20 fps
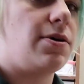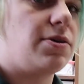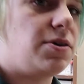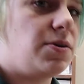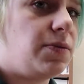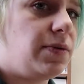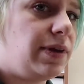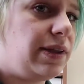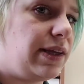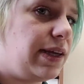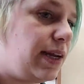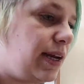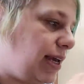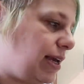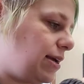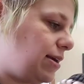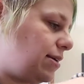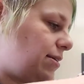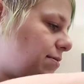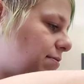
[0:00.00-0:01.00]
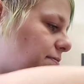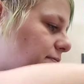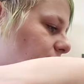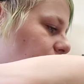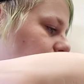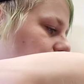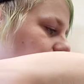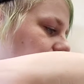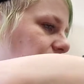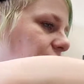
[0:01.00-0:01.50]
you really need
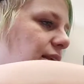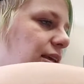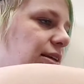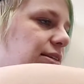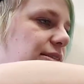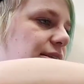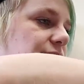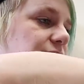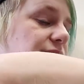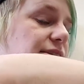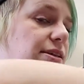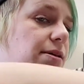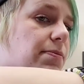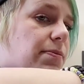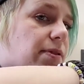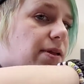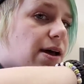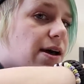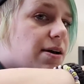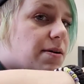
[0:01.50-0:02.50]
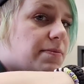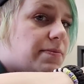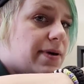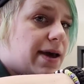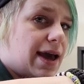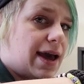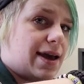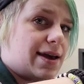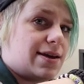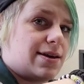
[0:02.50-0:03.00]
is a Ziploc
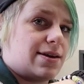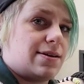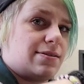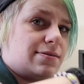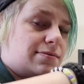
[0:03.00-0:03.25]
bag,